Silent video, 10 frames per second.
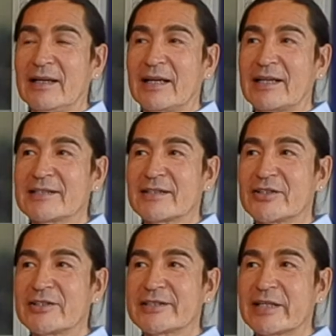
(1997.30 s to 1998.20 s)
And as it
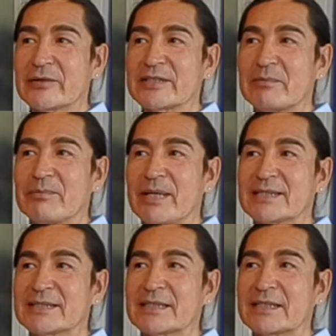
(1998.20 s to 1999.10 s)
turns out, it was the
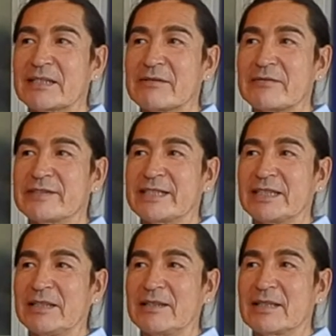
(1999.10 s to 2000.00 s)
best thing I've ever
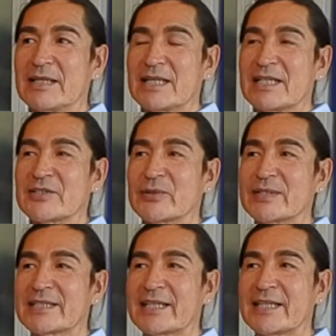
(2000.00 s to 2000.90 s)
done. As soon
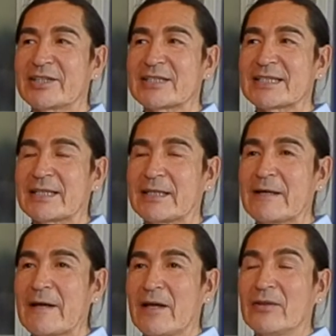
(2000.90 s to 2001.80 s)
as I hit the
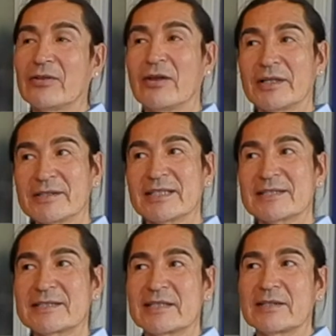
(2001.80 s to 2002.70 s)
city, not
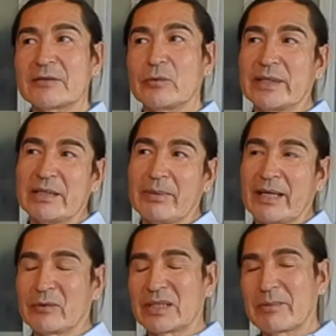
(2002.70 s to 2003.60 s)
necessarily
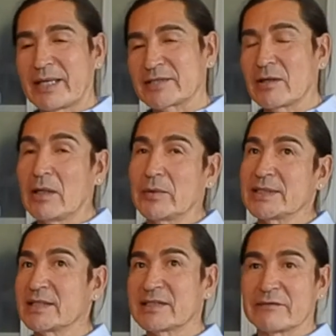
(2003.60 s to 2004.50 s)
Winnipeg. Winnipeg is
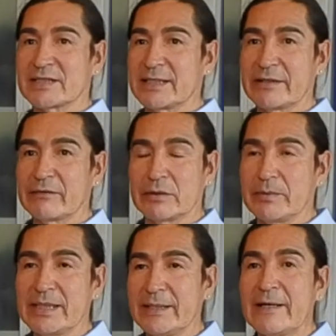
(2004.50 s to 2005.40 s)
always a tough city for
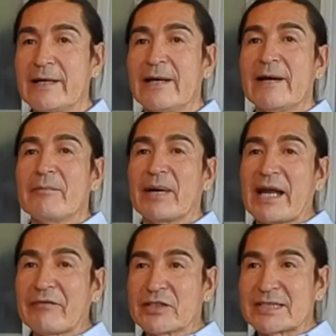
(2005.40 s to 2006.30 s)
me. But
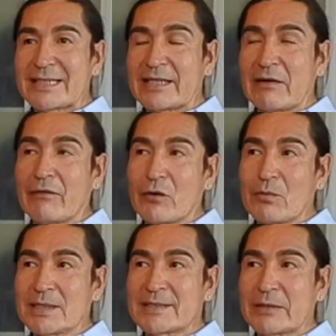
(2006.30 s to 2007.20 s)
after staying a few
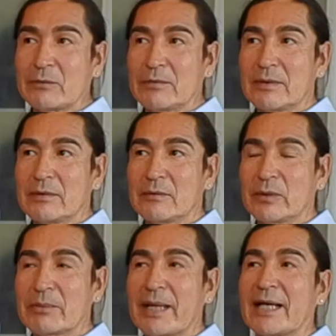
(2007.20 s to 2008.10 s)
months in
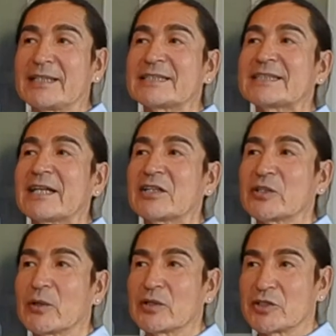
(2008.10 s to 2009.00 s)
Winnipeg, I decided
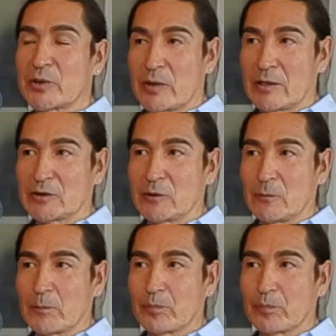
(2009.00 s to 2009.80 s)
to go to Toronto.